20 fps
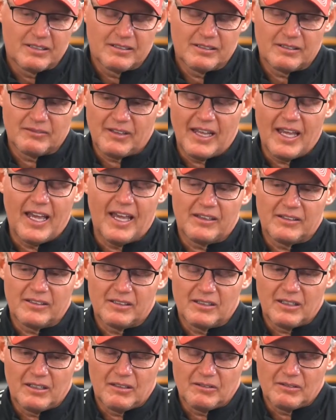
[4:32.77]
of that, you
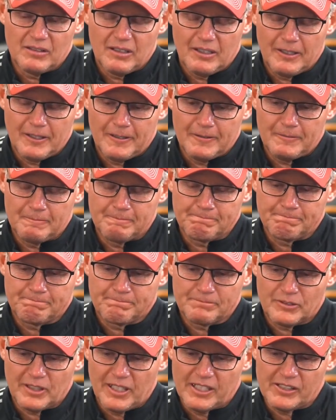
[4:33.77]
know.
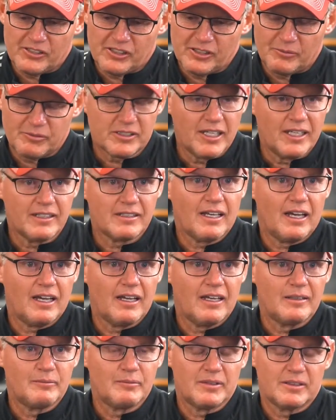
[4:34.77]
Relationships take
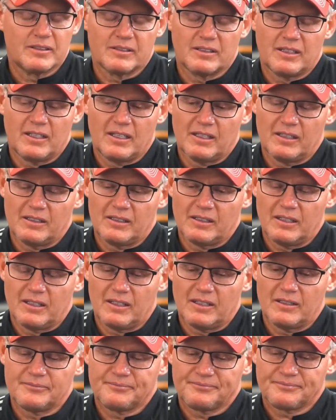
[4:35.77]
time,
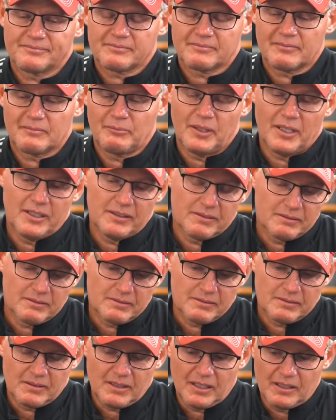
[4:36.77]
but
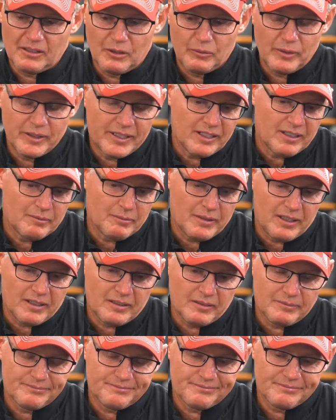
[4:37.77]
they know we care about
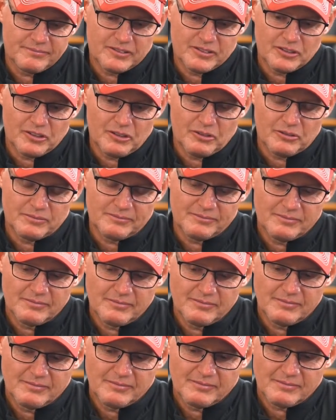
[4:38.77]
them. So
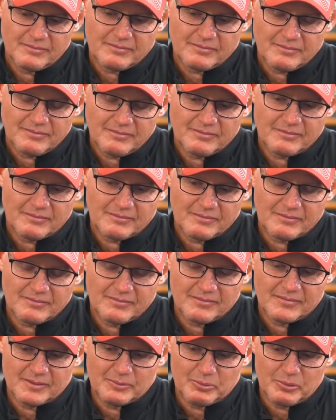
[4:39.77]

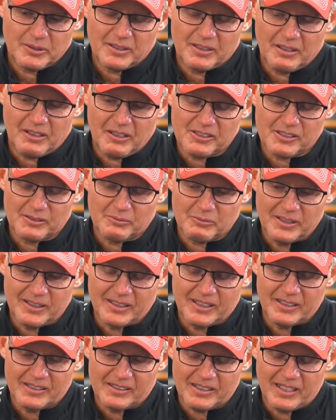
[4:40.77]
it's pretty awesome when you
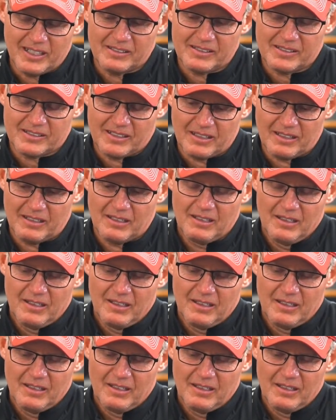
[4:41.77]
get a chance to,